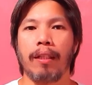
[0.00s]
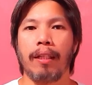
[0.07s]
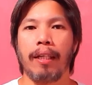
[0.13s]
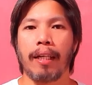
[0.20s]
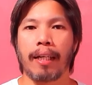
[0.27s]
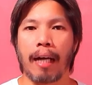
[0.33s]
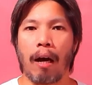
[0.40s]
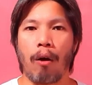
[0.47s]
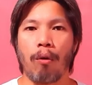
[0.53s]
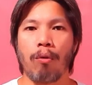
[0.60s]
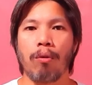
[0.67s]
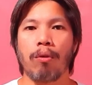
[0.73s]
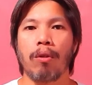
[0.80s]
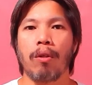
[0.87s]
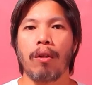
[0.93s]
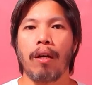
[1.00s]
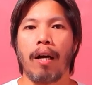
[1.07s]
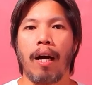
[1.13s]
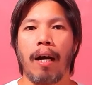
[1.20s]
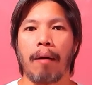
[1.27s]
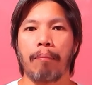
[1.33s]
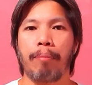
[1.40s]
ikaw
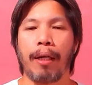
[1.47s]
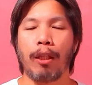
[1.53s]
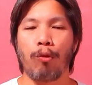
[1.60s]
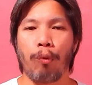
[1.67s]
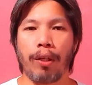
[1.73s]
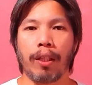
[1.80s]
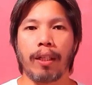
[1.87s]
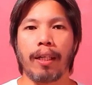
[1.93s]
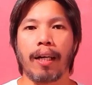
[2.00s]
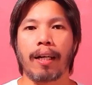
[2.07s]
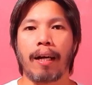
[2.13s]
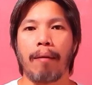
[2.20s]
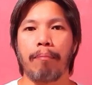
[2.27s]
ang breadwinner ng